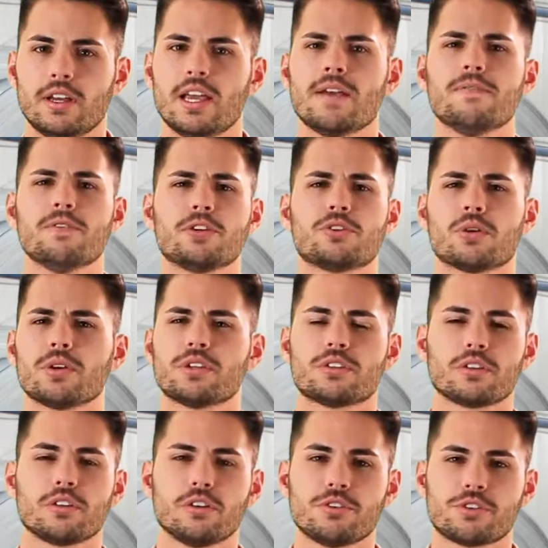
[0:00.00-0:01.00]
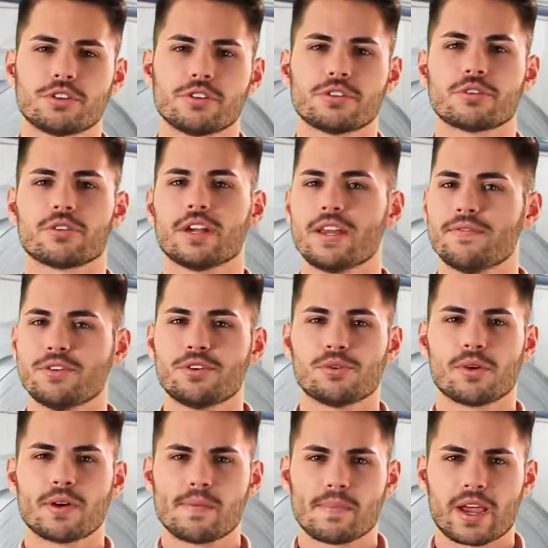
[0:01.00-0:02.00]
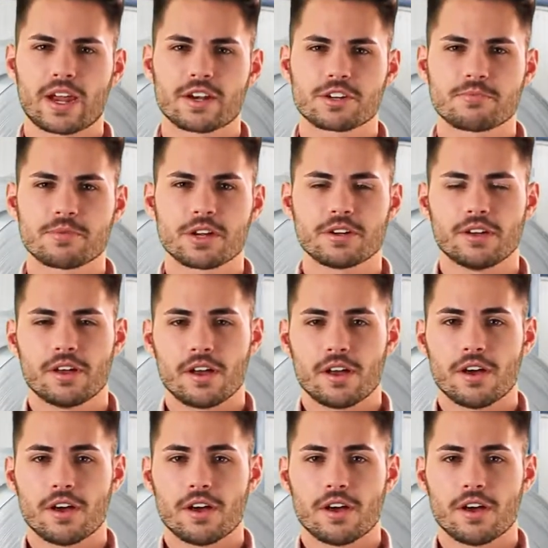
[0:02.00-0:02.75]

Inventory solutions or inventory management,